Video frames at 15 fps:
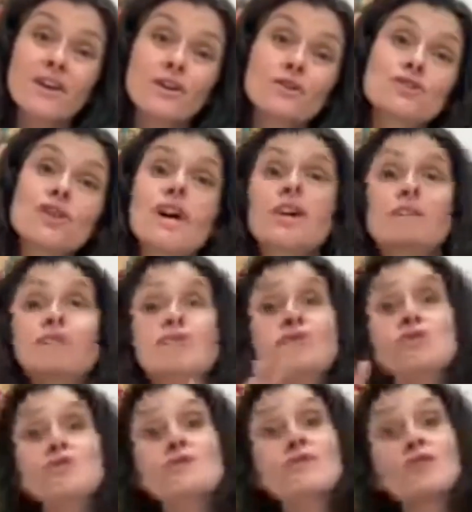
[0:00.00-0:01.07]
your child with
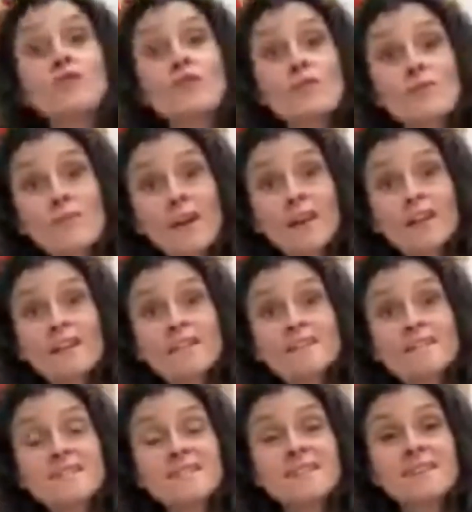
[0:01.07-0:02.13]
juvenile
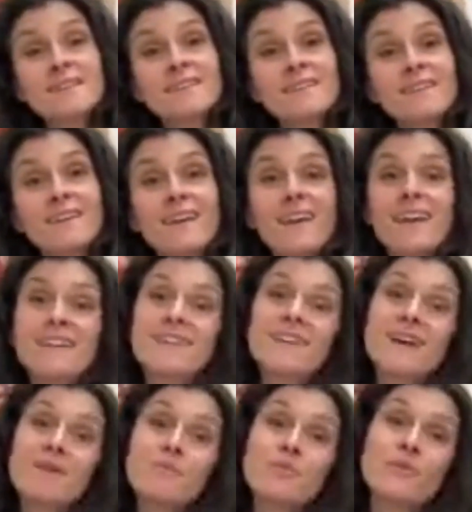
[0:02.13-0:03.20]
arthritis ended
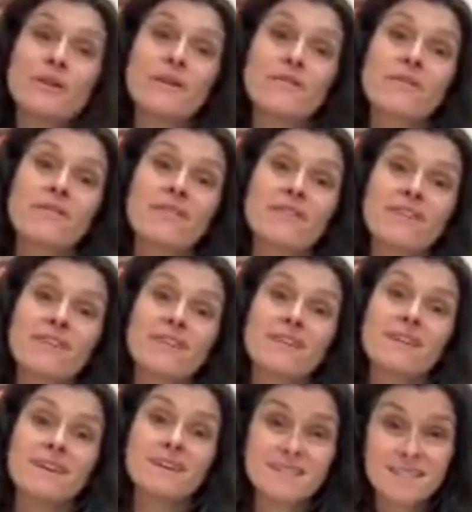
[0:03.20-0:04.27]
up with a
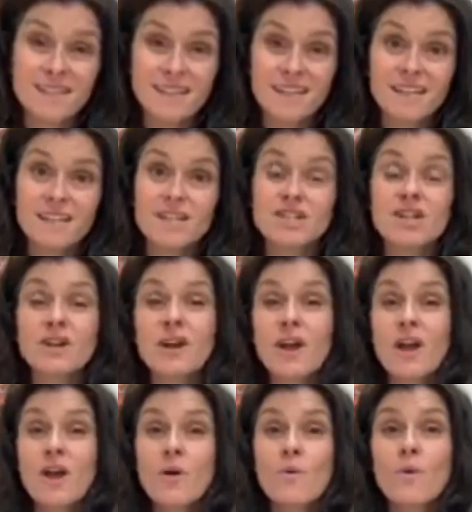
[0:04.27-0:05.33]
skin condition,
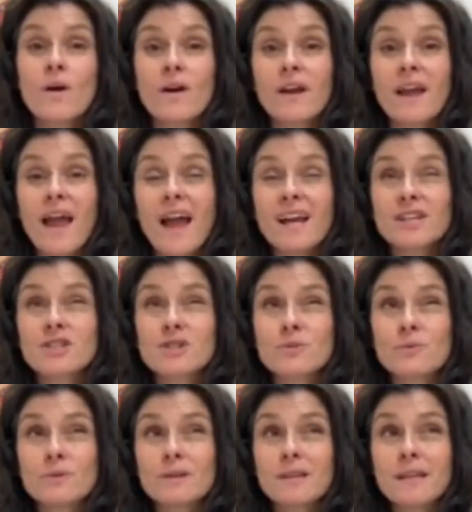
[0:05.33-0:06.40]
where
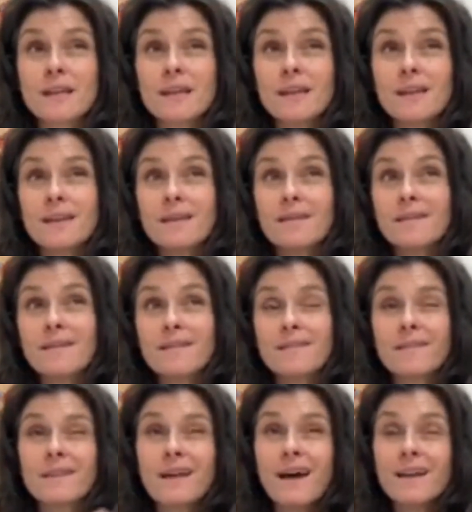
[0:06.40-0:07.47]
actually a lot
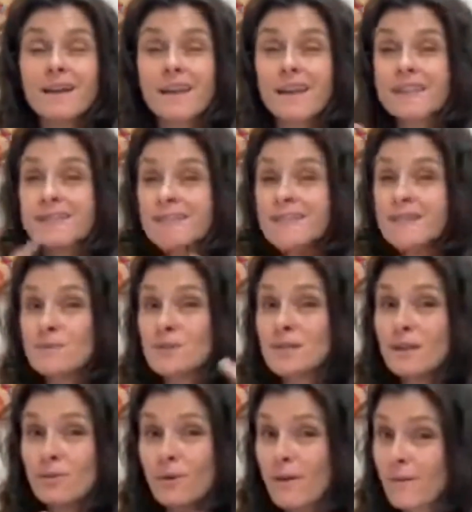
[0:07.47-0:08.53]
of cases it was the other way
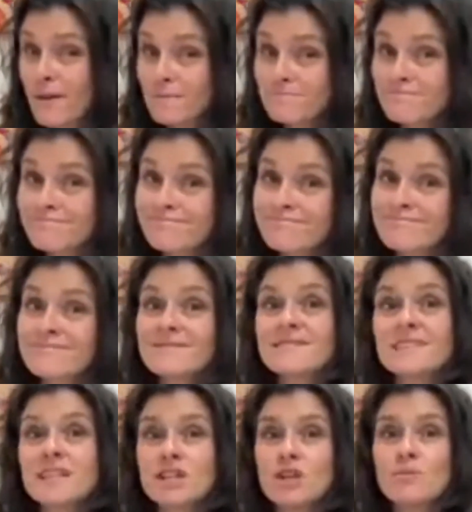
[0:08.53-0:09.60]
around.
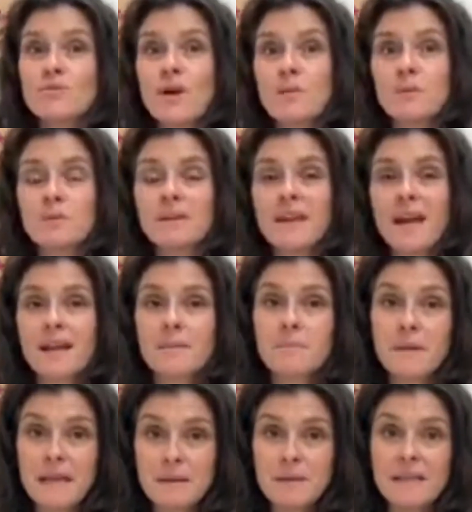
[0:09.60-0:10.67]
You probably had a
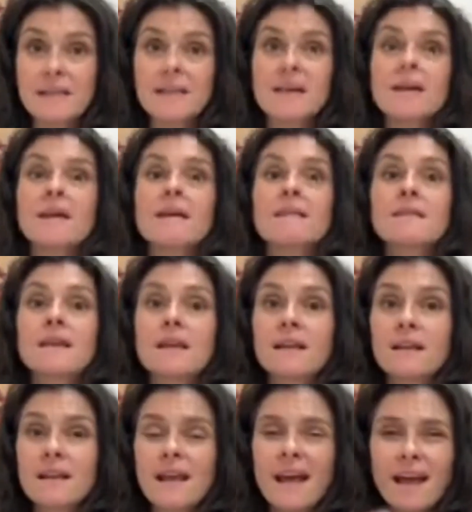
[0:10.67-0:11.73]
baby that
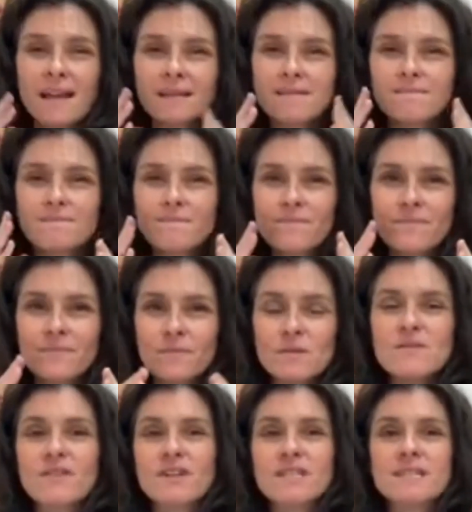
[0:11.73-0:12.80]
was very
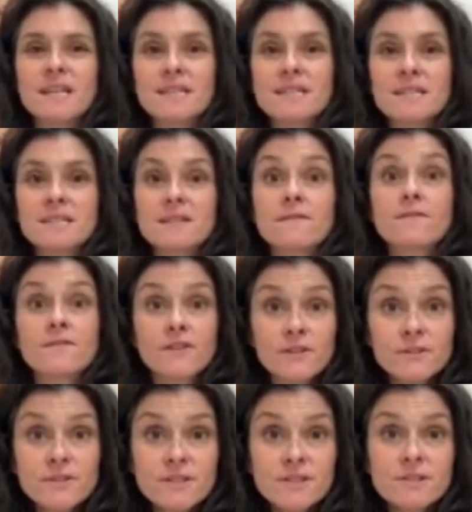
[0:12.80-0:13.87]
sensitive first,